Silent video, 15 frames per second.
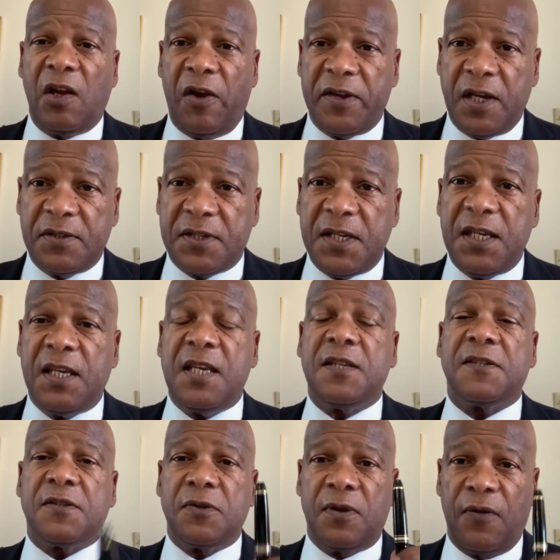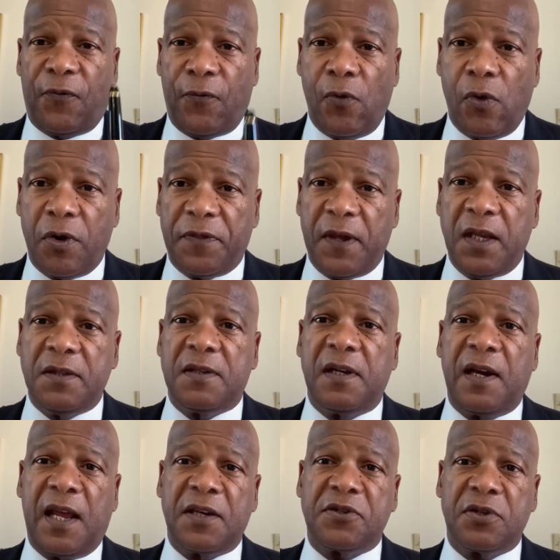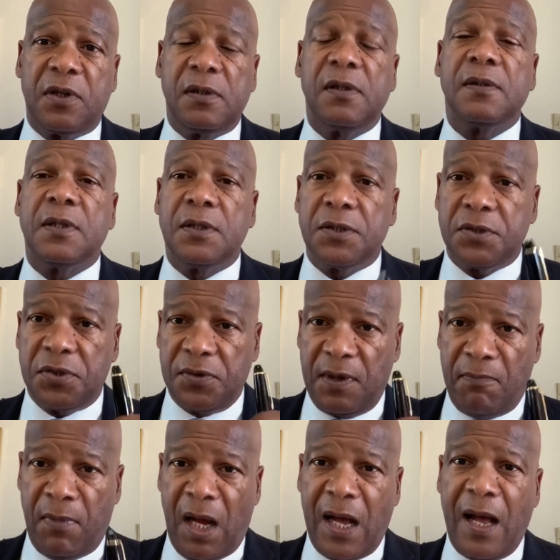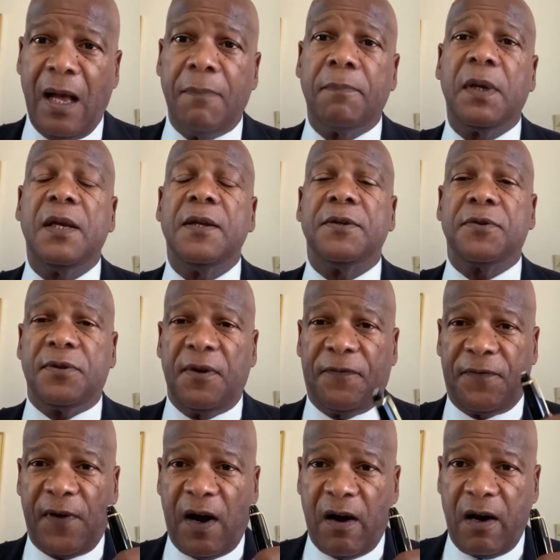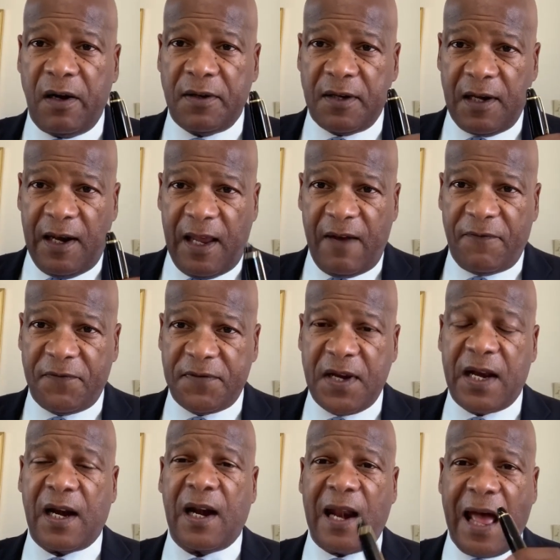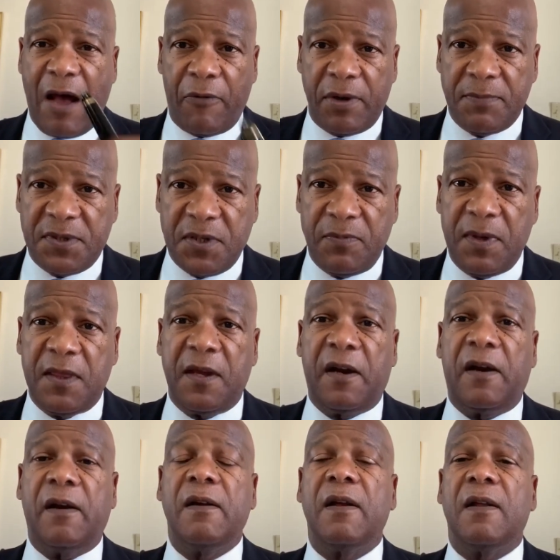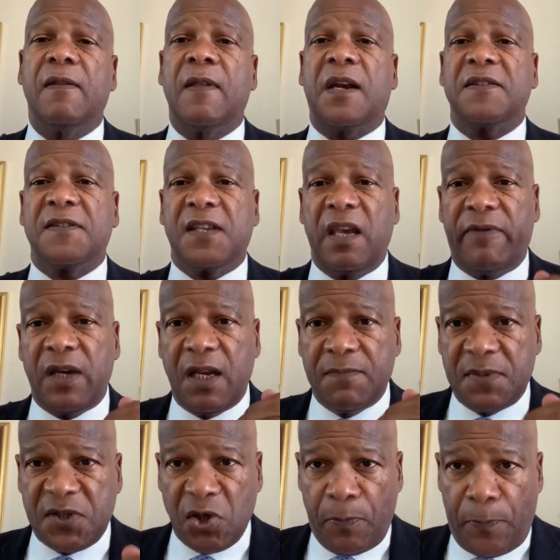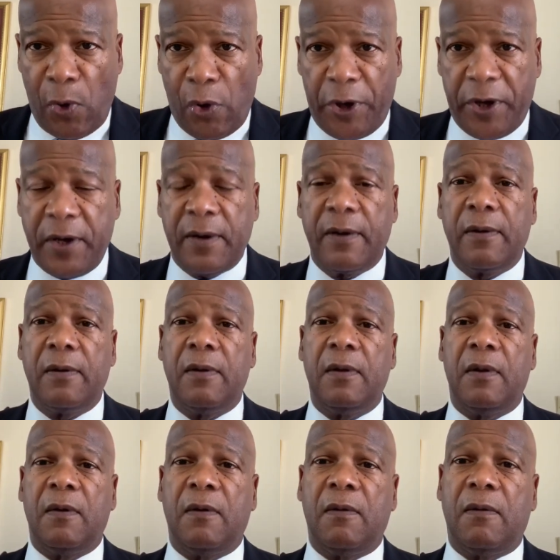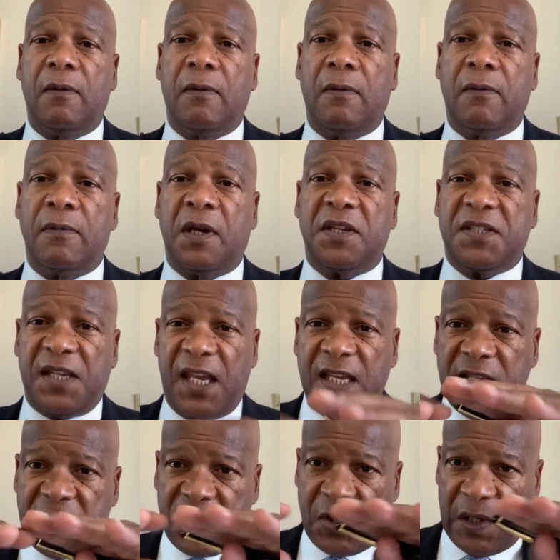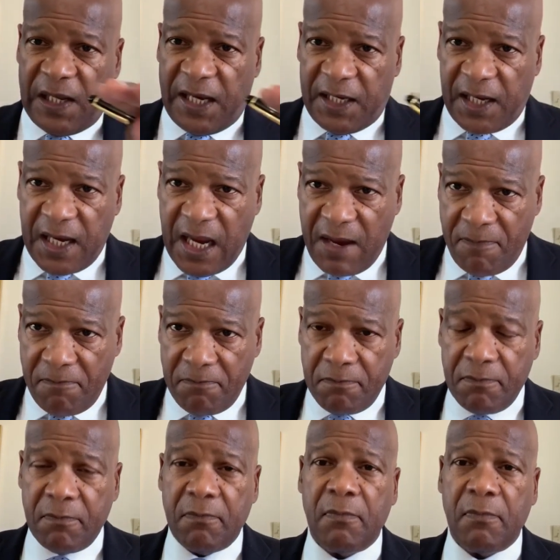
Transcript: loyalty is to the Fourth International, to the mob, to the far left that allowed him to be there, that is giving him support, that is insulating him,